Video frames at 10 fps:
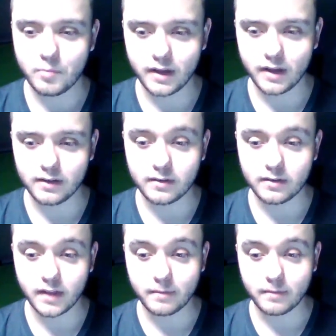But
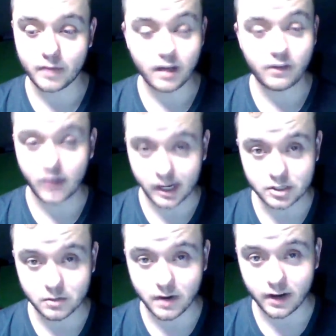like
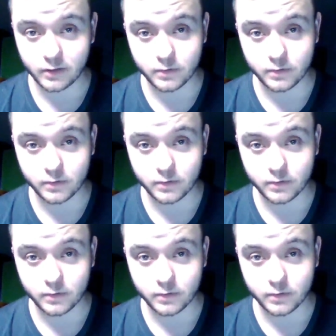slasher wise,